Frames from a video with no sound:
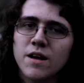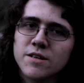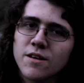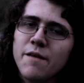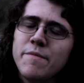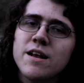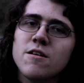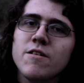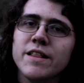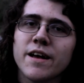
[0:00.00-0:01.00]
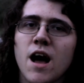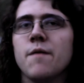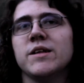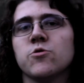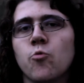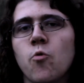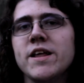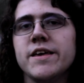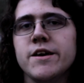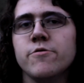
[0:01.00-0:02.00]
So let me know in the comments, what do
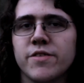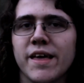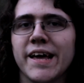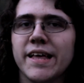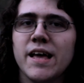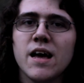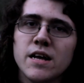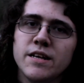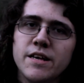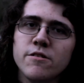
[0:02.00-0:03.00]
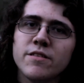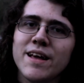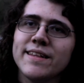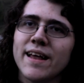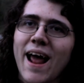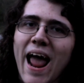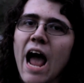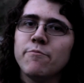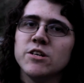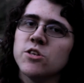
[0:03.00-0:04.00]
you think? Do you think that
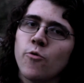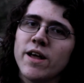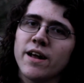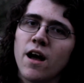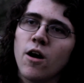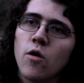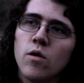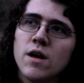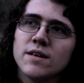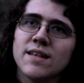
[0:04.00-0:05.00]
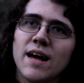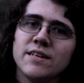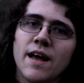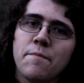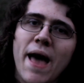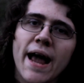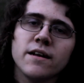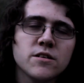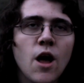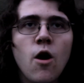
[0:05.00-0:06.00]
apt is the way to go, slash deb
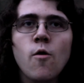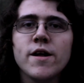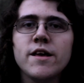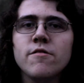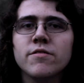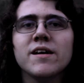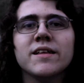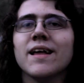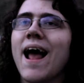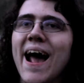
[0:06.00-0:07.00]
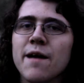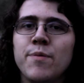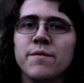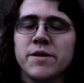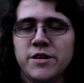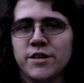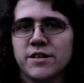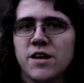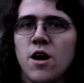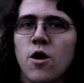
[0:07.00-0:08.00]
packages, or do you think that
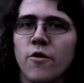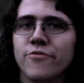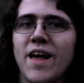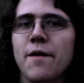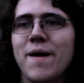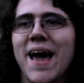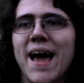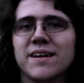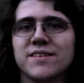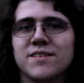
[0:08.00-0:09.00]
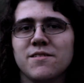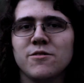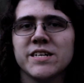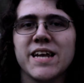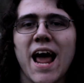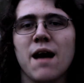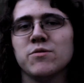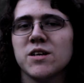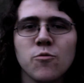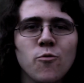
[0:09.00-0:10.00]
AppImages, or Flatpaks, or
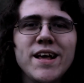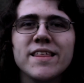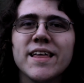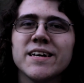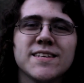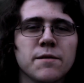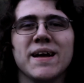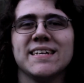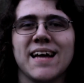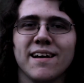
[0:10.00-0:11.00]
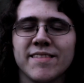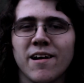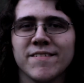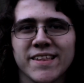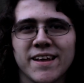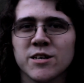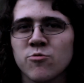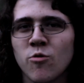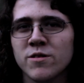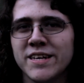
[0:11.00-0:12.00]
snaps? What do you think's the best out there in the Linux
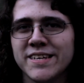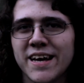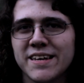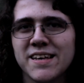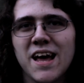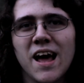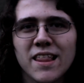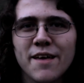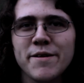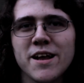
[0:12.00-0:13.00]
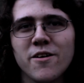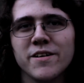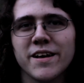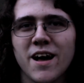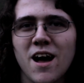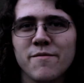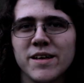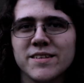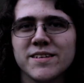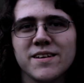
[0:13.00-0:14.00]
world these days? Let me know in the
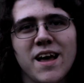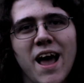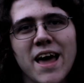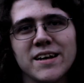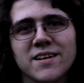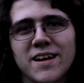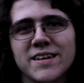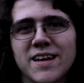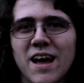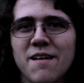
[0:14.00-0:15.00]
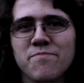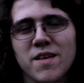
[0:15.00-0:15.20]
comments, and until next time,